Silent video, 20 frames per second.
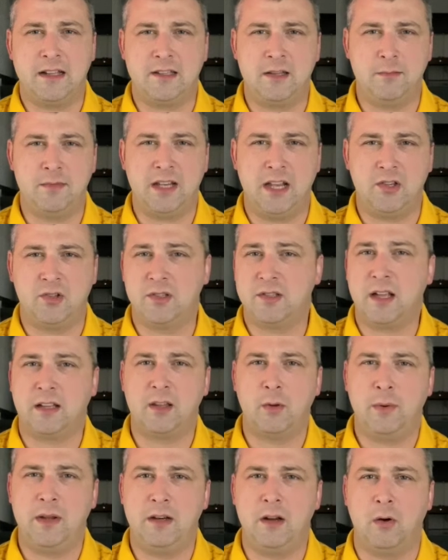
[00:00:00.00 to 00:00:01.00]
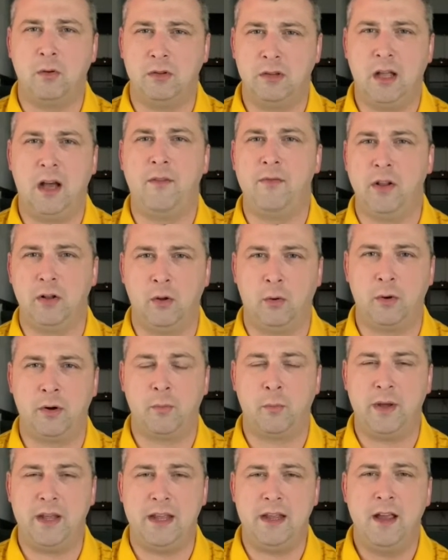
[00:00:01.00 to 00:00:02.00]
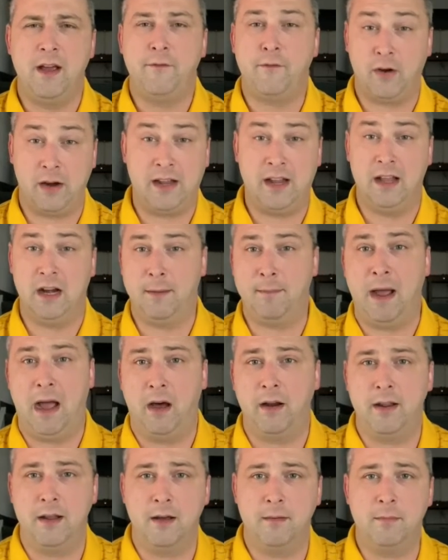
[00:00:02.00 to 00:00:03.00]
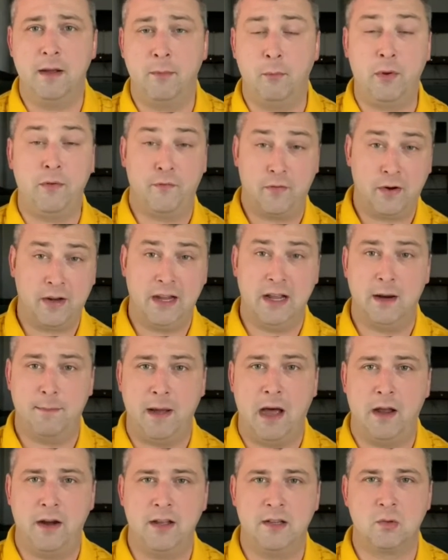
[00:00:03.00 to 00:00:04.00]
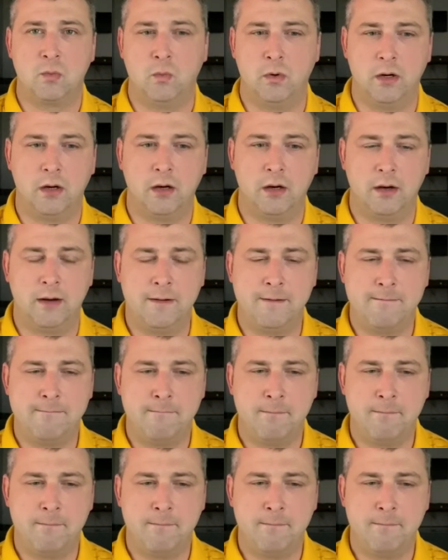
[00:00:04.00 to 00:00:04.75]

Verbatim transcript: temptation, it's not that we don't love the Lord. We forget about him and we forget about his word.